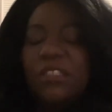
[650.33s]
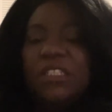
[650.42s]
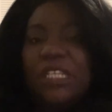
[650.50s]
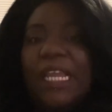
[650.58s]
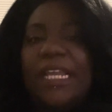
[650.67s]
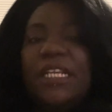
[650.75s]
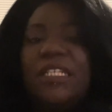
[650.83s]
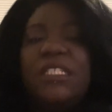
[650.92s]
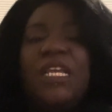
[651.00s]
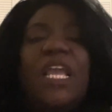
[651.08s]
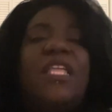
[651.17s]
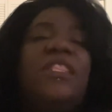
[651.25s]
lace
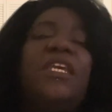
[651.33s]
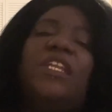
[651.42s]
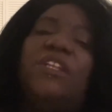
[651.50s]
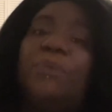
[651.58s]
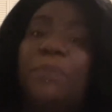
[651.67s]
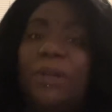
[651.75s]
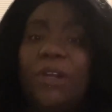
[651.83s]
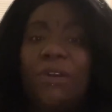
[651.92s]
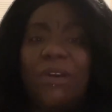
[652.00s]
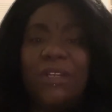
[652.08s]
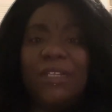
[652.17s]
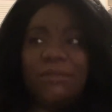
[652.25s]
and then you put it
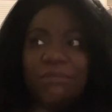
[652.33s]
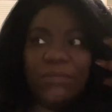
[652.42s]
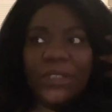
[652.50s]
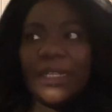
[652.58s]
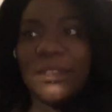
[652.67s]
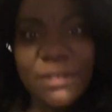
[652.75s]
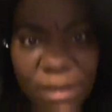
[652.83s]
on and like